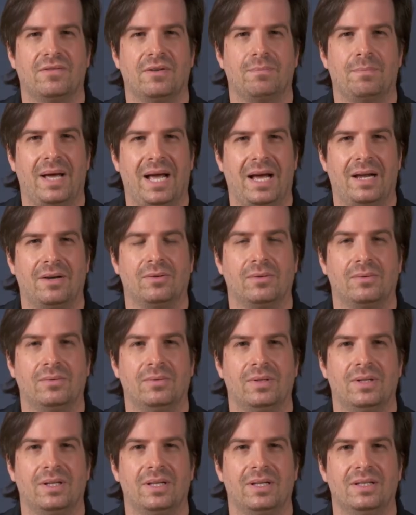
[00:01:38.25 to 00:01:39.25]
of a panel
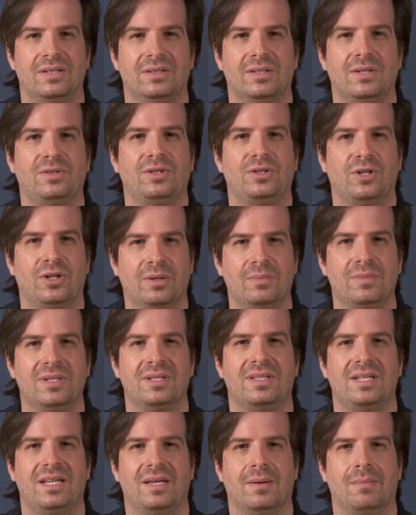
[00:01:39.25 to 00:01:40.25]

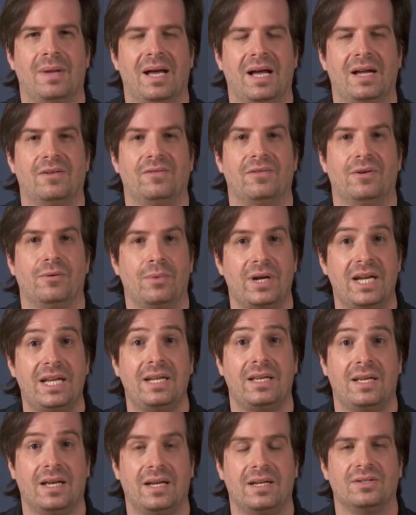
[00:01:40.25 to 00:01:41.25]
determines the amount of
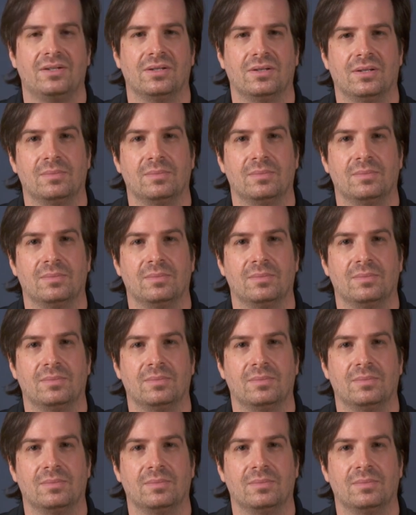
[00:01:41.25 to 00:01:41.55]
irradiation